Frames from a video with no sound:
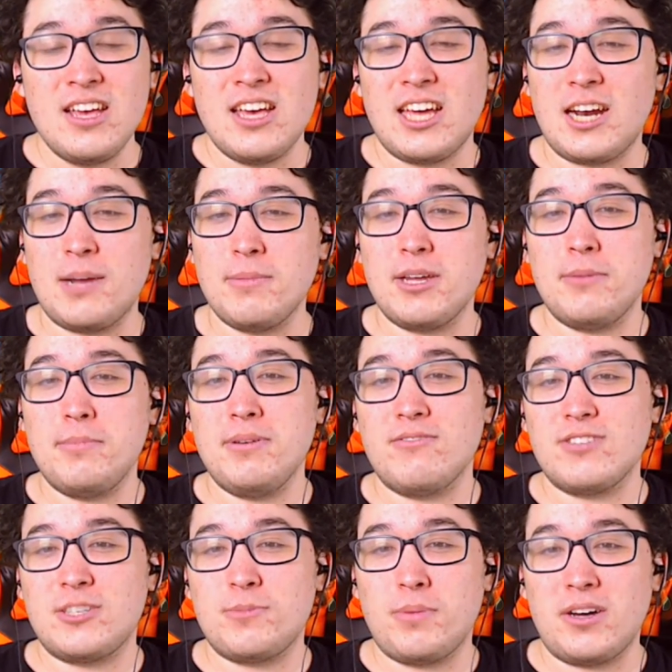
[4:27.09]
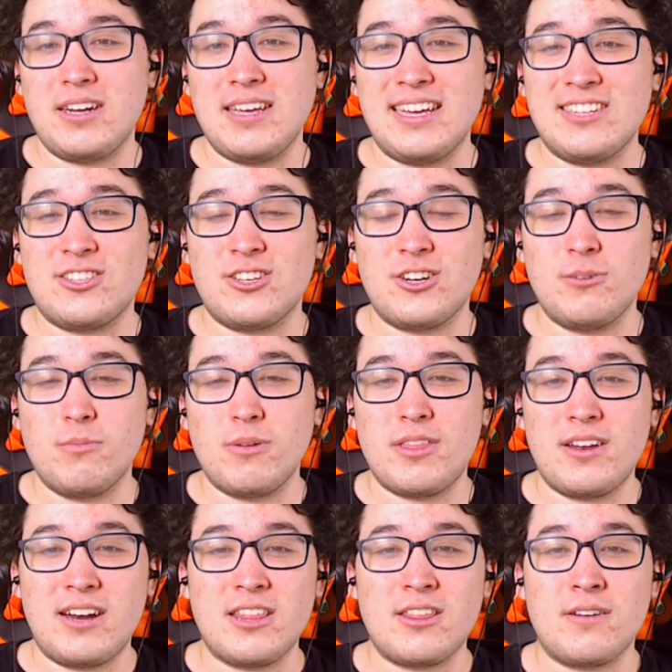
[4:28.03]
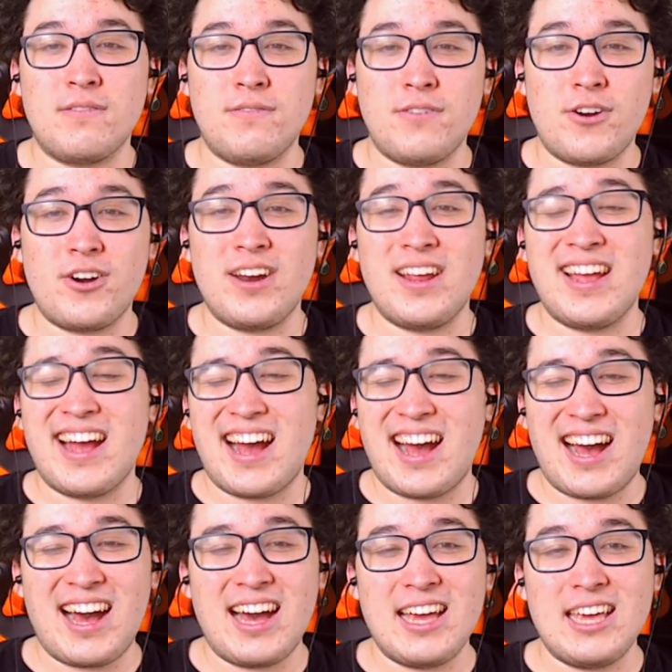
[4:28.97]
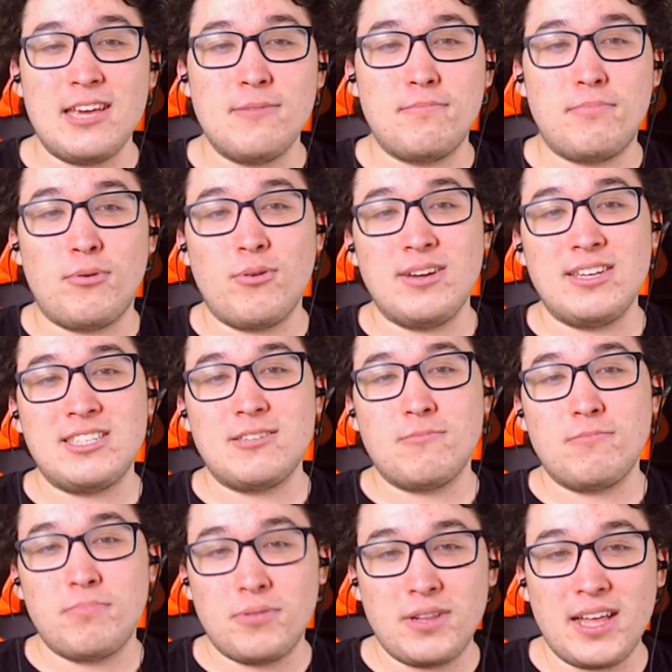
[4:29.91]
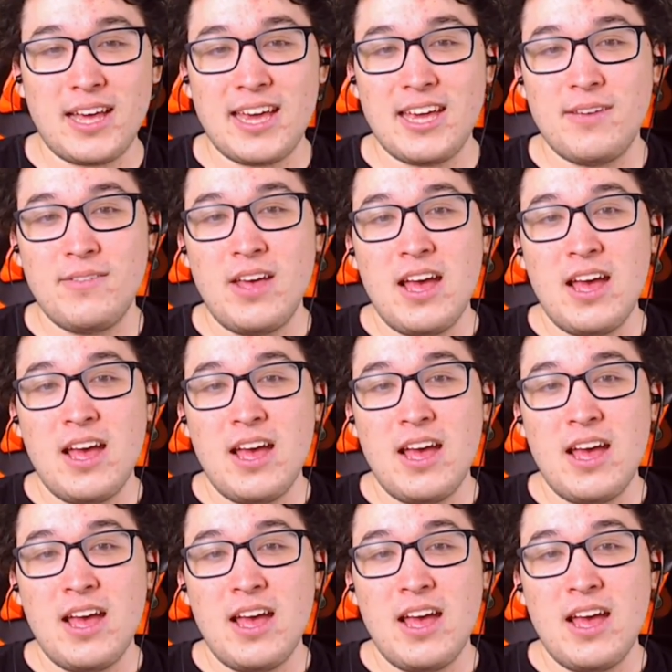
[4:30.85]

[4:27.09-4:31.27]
and I'm going to be responding in turn with another very high point play,